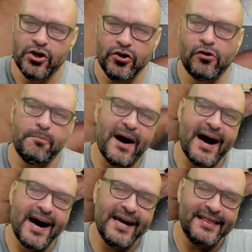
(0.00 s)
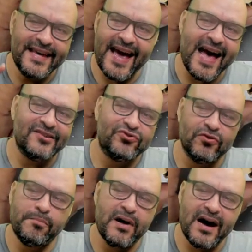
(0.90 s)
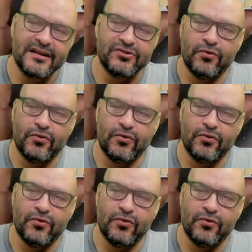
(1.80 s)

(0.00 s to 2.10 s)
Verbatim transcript: You could buy the Astro Box,